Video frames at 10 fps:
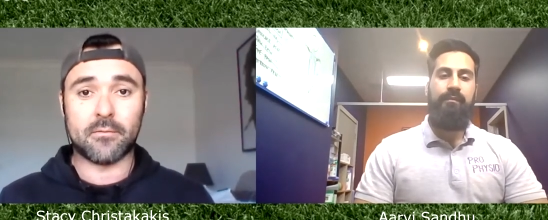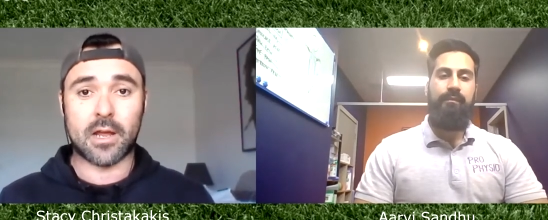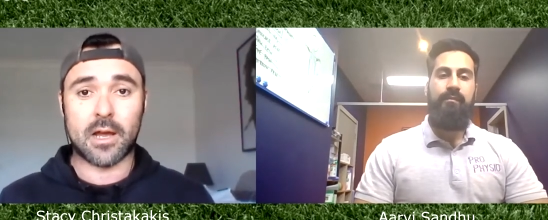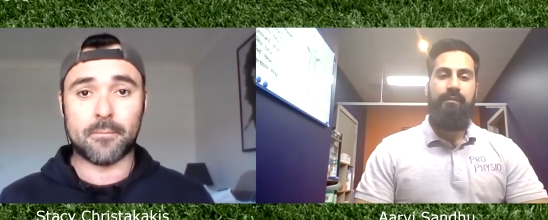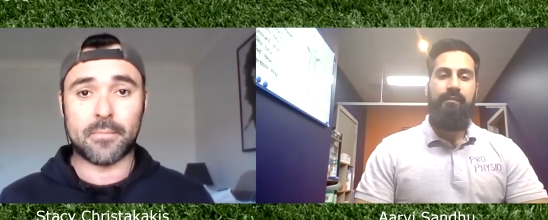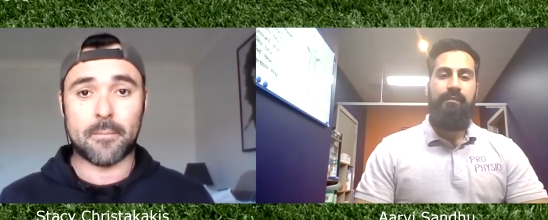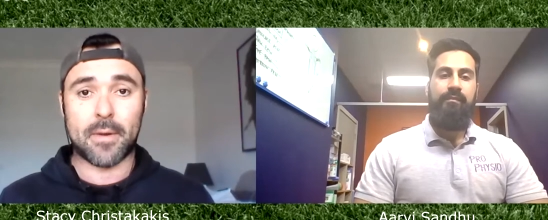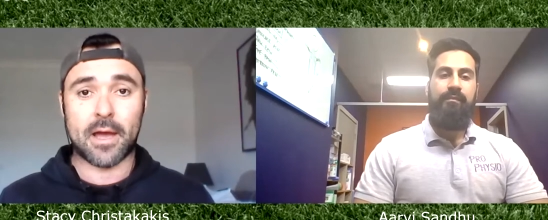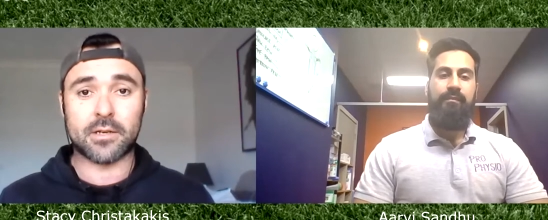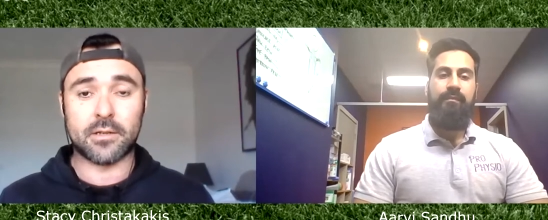Speaker 1: that
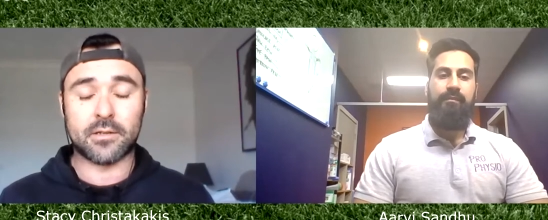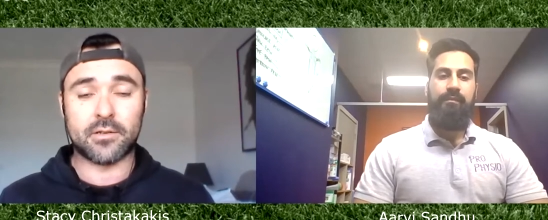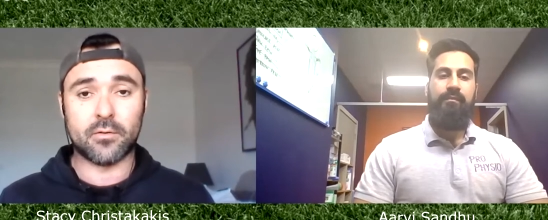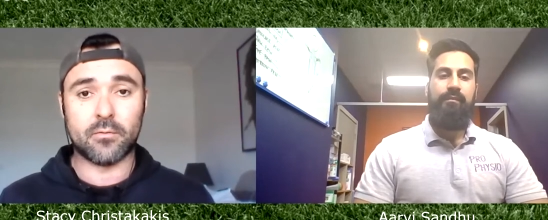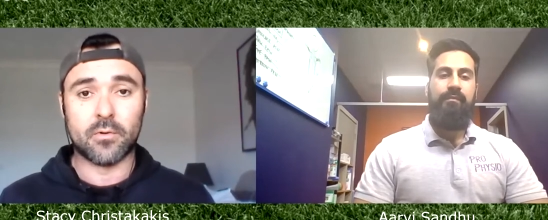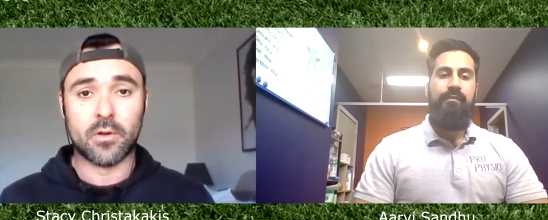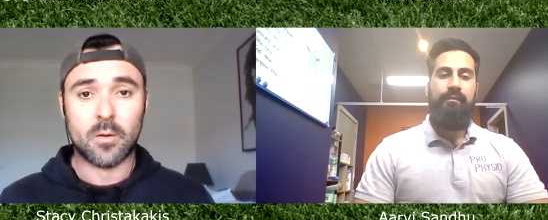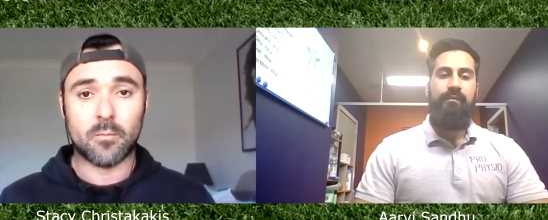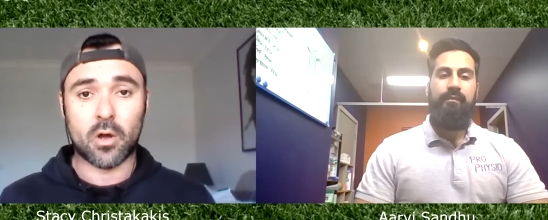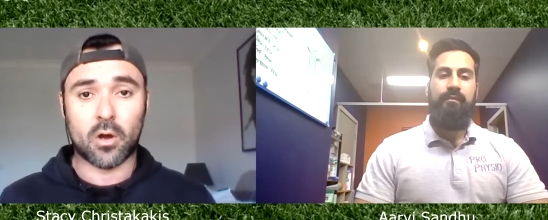passion into
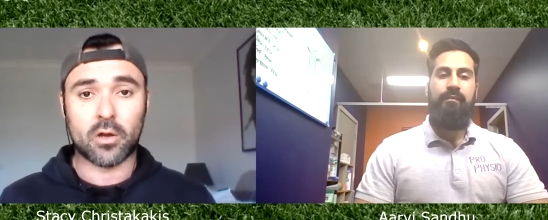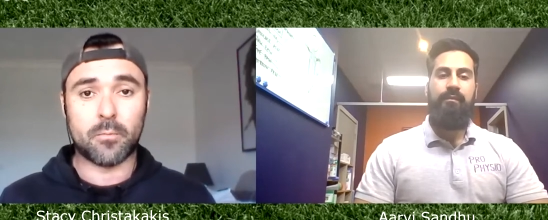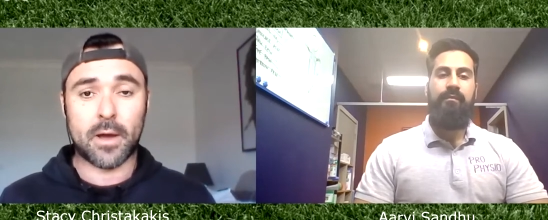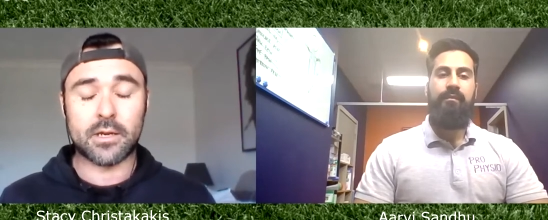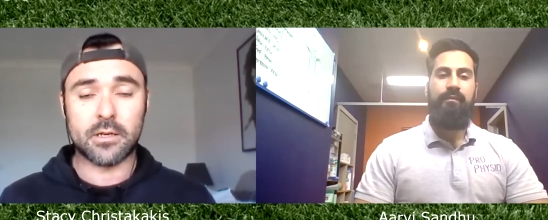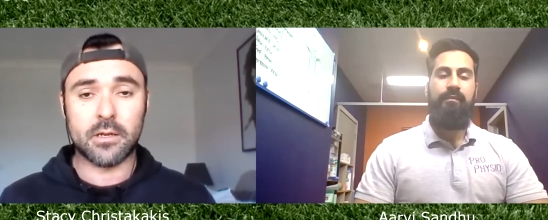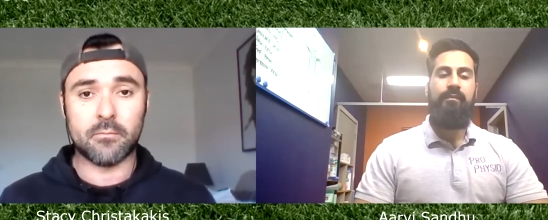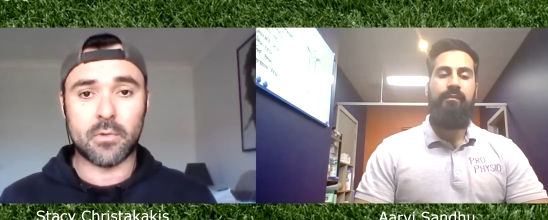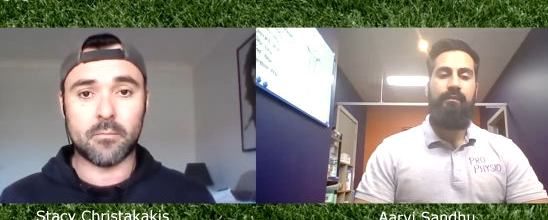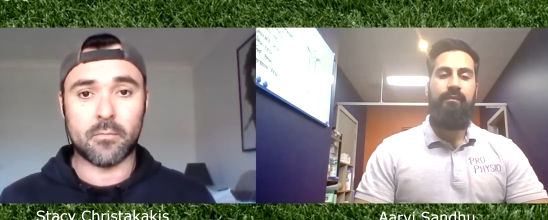my occupation
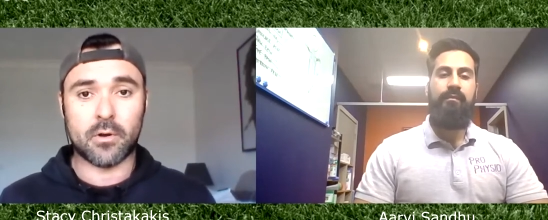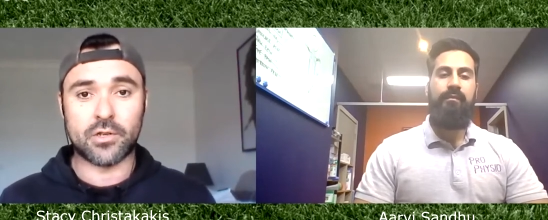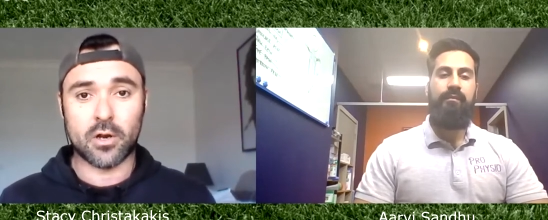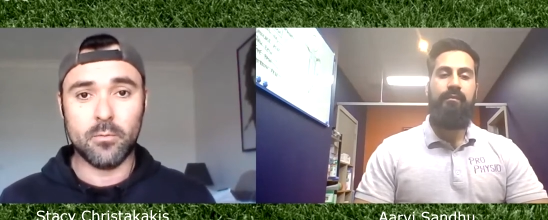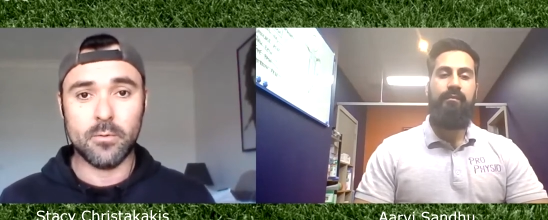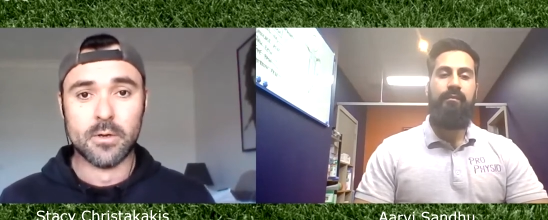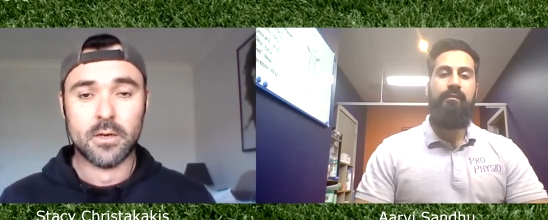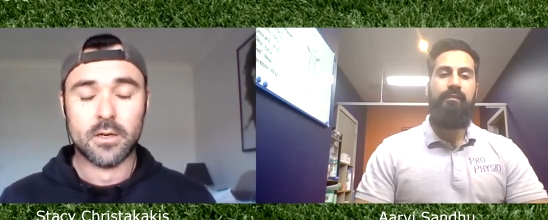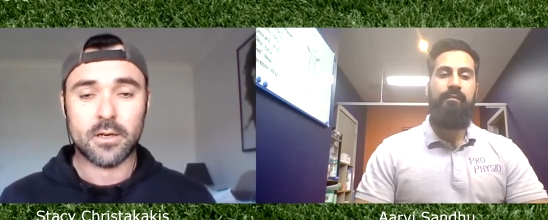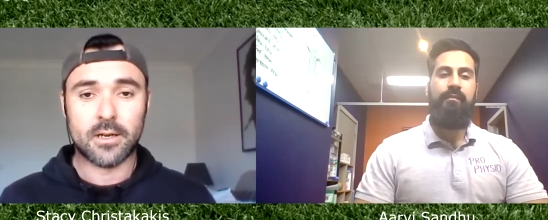and my job.
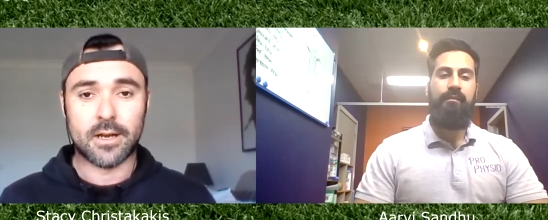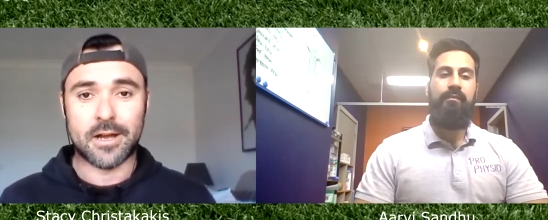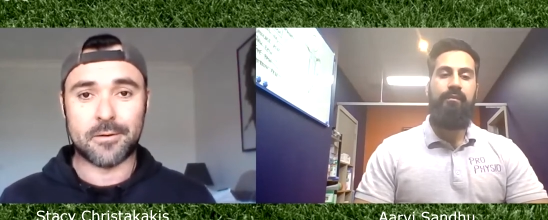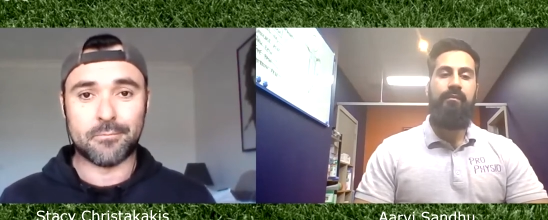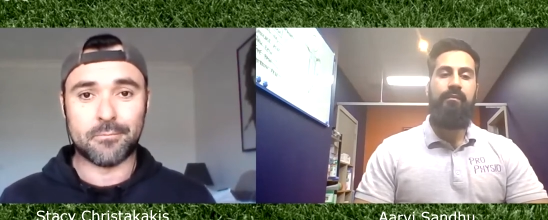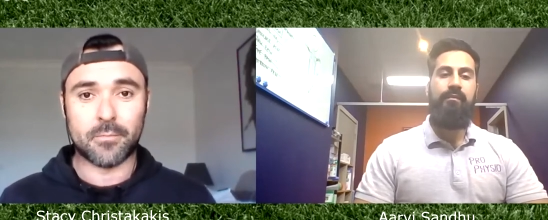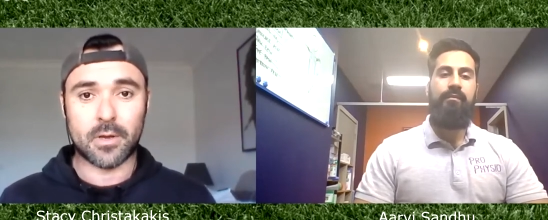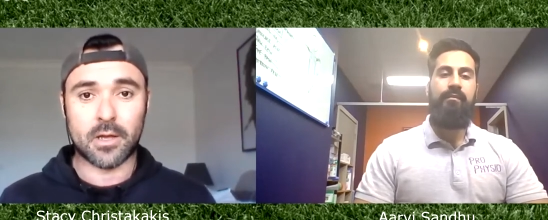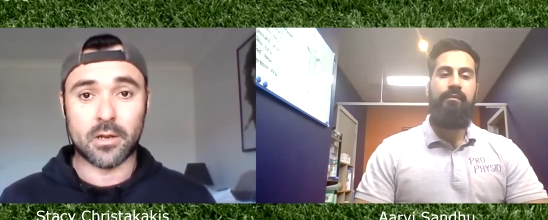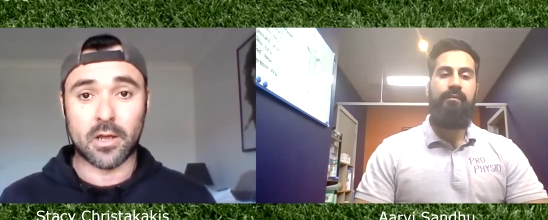And
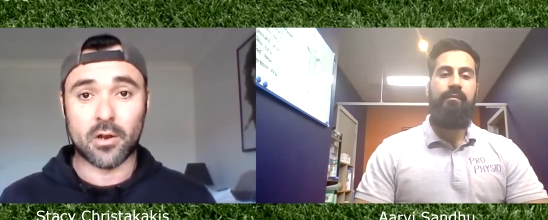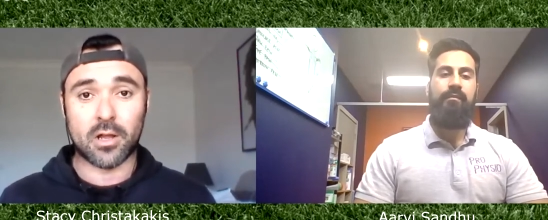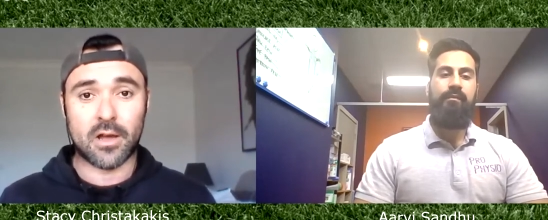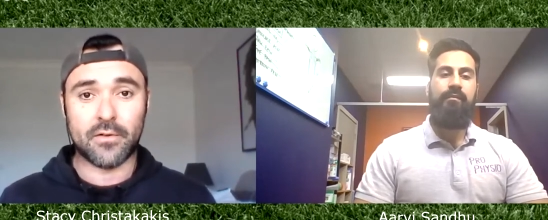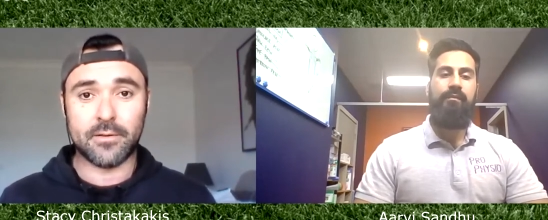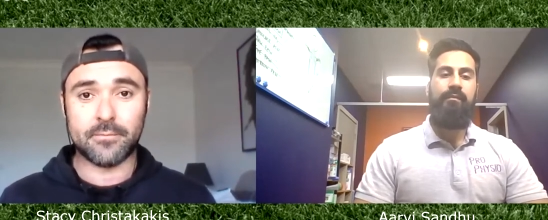I love it,